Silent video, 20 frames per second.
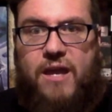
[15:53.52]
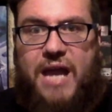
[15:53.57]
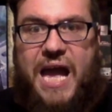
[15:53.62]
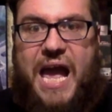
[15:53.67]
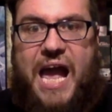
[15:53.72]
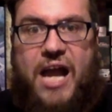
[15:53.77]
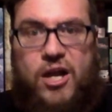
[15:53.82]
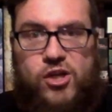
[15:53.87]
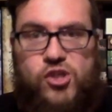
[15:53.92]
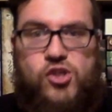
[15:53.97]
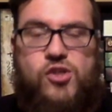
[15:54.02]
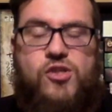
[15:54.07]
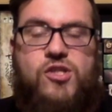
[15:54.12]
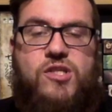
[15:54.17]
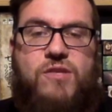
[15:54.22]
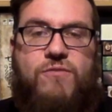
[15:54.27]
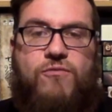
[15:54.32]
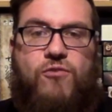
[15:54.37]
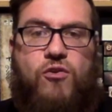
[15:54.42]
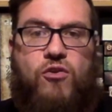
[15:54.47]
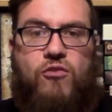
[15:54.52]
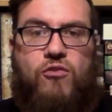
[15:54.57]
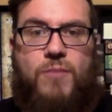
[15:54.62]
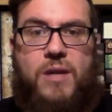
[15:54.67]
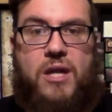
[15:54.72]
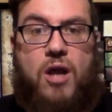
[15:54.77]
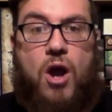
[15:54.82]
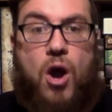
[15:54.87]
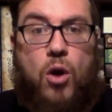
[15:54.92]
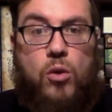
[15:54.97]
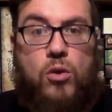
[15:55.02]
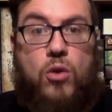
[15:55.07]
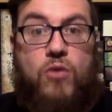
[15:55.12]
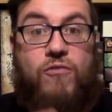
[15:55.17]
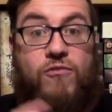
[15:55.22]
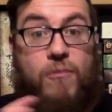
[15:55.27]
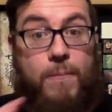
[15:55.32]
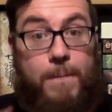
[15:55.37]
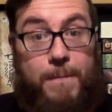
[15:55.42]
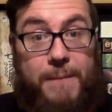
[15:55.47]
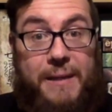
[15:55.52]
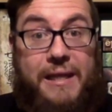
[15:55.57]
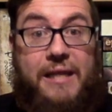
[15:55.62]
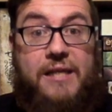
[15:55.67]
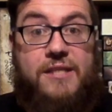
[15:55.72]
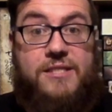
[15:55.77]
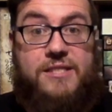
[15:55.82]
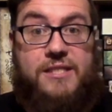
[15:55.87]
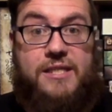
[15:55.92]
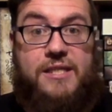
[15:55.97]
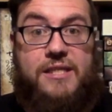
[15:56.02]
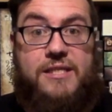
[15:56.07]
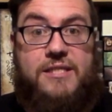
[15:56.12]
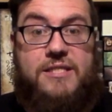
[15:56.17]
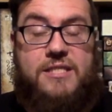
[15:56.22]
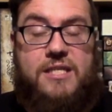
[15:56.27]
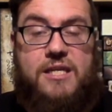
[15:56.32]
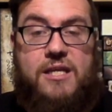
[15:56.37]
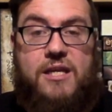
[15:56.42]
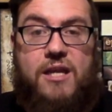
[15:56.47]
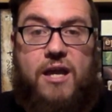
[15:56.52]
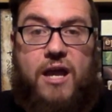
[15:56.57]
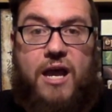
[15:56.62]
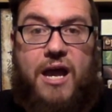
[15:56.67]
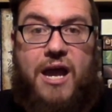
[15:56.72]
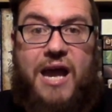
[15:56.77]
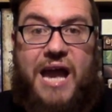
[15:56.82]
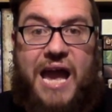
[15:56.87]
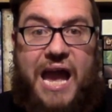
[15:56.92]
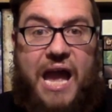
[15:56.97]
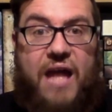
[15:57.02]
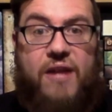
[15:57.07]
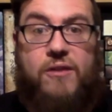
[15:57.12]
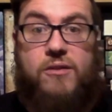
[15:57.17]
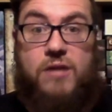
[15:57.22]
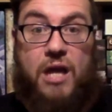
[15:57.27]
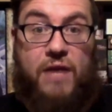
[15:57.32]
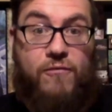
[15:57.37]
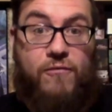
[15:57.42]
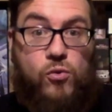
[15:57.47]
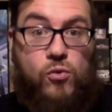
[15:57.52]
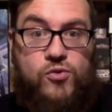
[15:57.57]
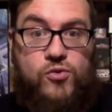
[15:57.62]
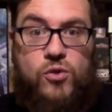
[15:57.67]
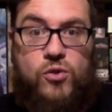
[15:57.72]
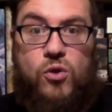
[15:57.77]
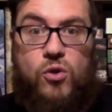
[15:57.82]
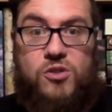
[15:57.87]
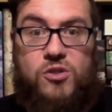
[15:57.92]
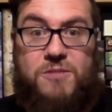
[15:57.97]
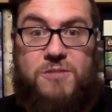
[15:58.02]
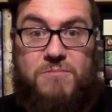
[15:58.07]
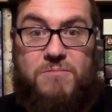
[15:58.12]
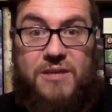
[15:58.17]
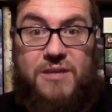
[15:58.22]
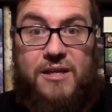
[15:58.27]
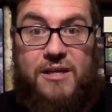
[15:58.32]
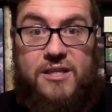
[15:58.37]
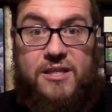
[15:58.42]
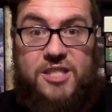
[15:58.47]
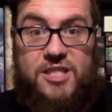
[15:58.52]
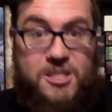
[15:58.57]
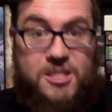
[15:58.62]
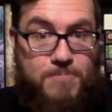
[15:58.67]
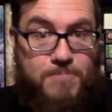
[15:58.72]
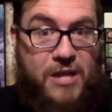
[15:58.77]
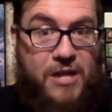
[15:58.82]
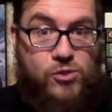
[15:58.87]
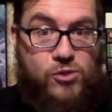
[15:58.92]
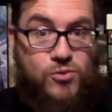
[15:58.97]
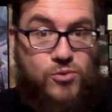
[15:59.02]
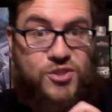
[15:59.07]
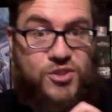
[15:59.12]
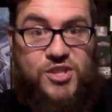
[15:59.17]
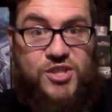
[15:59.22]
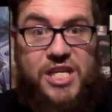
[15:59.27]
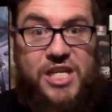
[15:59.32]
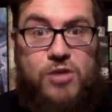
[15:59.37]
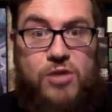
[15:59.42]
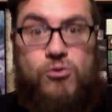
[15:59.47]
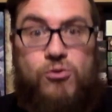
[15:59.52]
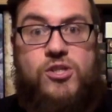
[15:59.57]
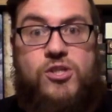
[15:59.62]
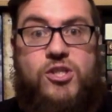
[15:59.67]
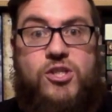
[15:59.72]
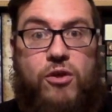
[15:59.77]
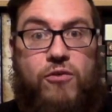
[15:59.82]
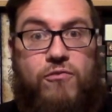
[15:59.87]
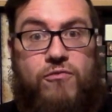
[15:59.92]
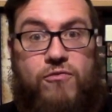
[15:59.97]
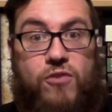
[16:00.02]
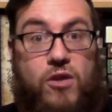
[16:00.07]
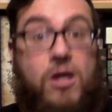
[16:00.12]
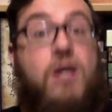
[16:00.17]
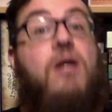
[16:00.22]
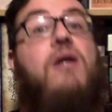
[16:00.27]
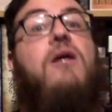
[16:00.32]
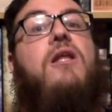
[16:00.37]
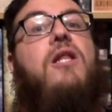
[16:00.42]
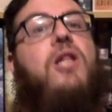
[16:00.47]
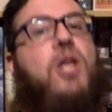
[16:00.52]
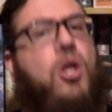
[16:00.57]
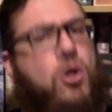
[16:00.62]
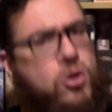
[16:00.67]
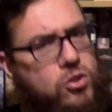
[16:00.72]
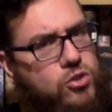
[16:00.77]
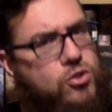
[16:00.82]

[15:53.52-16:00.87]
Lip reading: actions in front of me, a whole load of abilities, and I've also got some special secret stuff that Long